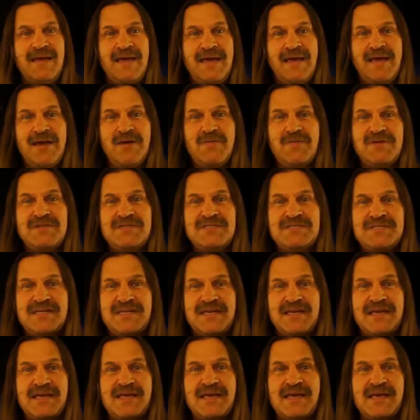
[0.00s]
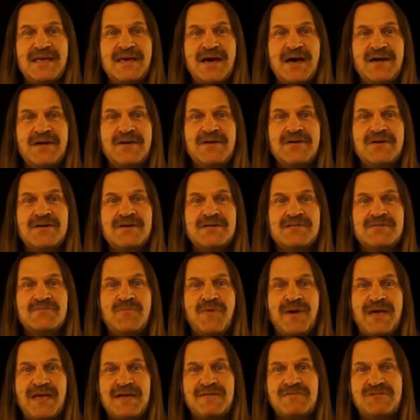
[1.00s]
Here we see a 100 hertz
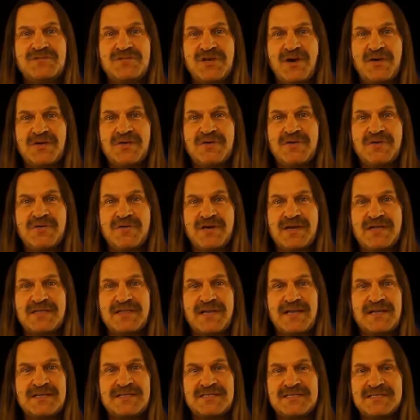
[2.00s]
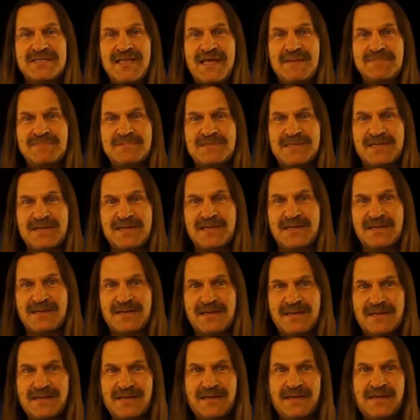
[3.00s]
wave shown in green that has steps in it.
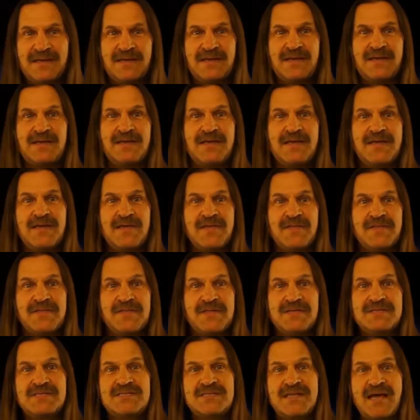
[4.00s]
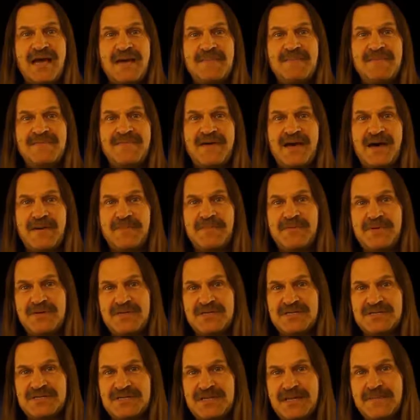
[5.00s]
This type of
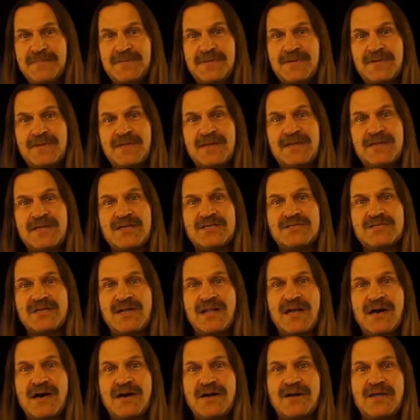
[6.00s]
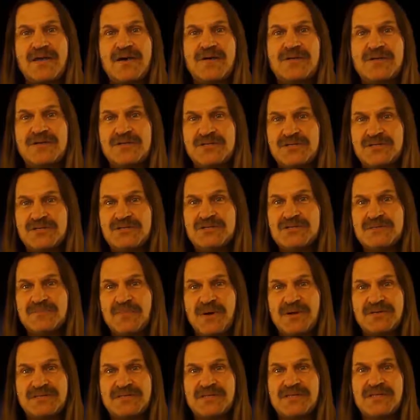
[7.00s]
output is typical in digital audio and is used
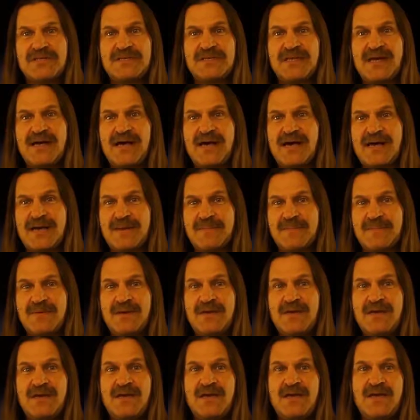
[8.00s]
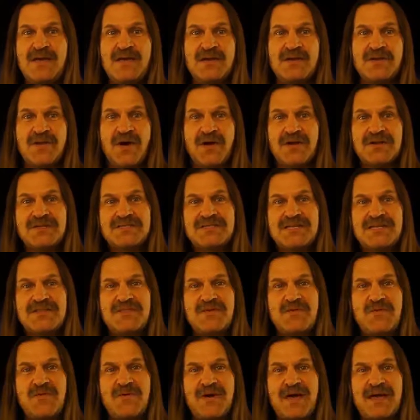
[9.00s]
most of the time. Notice that
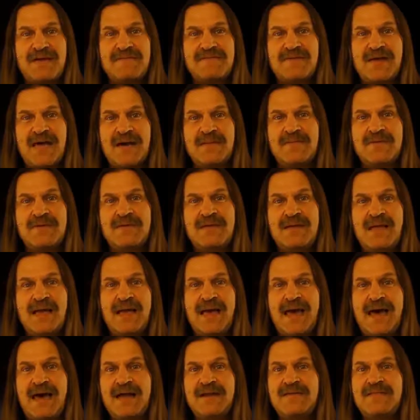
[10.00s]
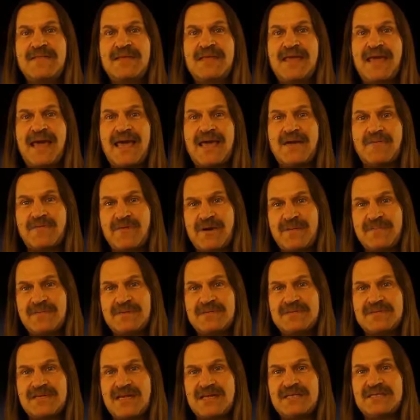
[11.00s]
the wave coming out of the gate
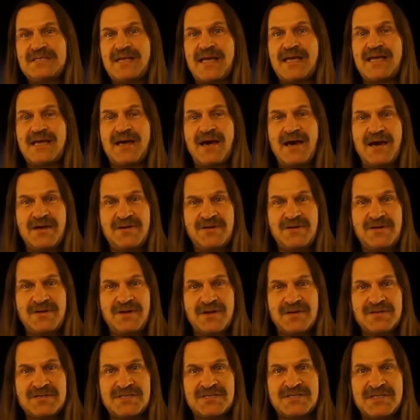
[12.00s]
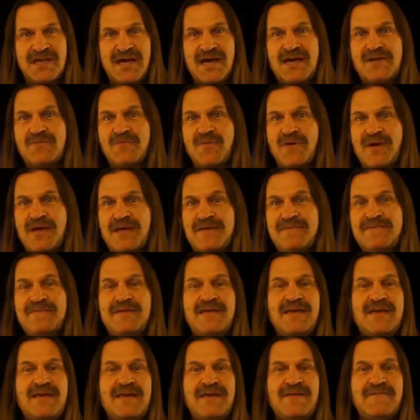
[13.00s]
represents a 100 hertz sine wave
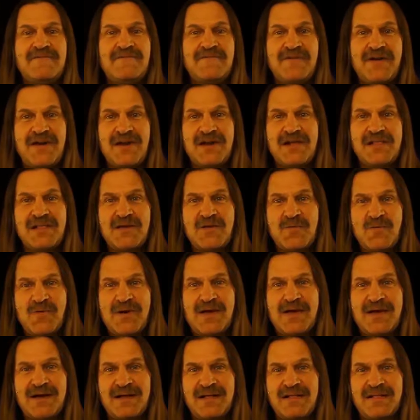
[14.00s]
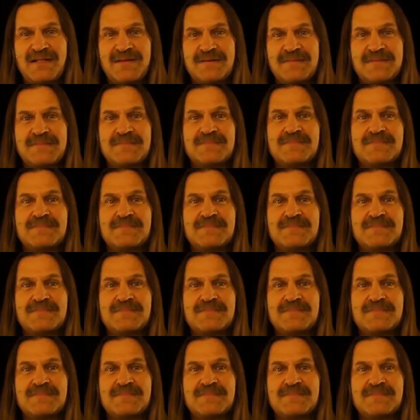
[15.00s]
fairly well.